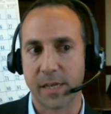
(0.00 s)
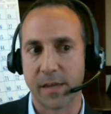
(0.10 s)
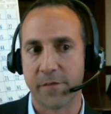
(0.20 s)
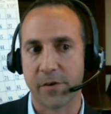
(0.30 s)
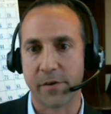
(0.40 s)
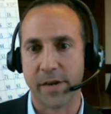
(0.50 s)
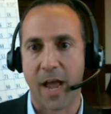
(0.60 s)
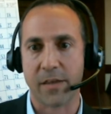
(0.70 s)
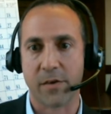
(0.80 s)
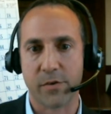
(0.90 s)
if you're
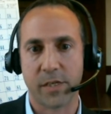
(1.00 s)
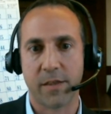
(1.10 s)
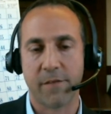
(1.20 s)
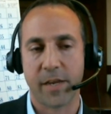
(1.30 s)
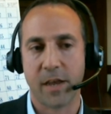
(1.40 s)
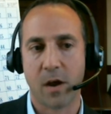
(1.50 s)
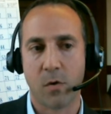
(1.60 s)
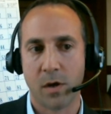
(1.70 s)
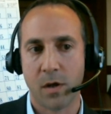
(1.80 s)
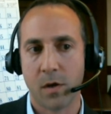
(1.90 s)
not using the video